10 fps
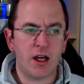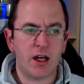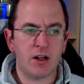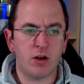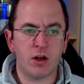
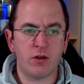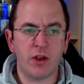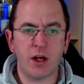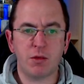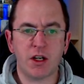all of
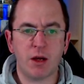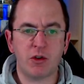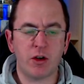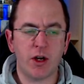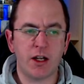that becomes
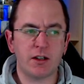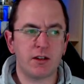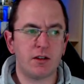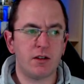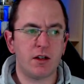our AND,
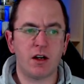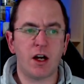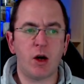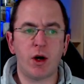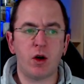
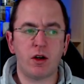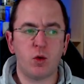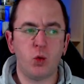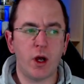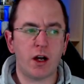our
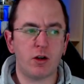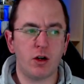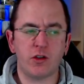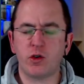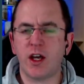where clause.
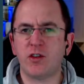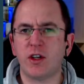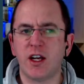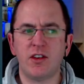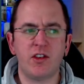So as you
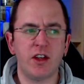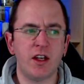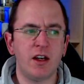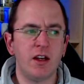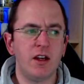can
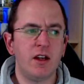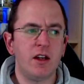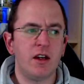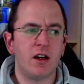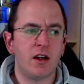see,
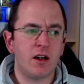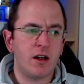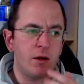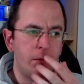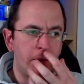
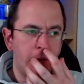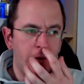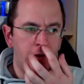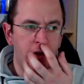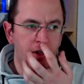
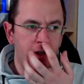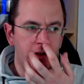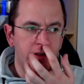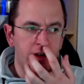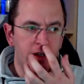
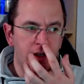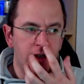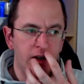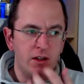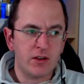this
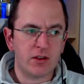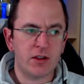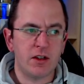is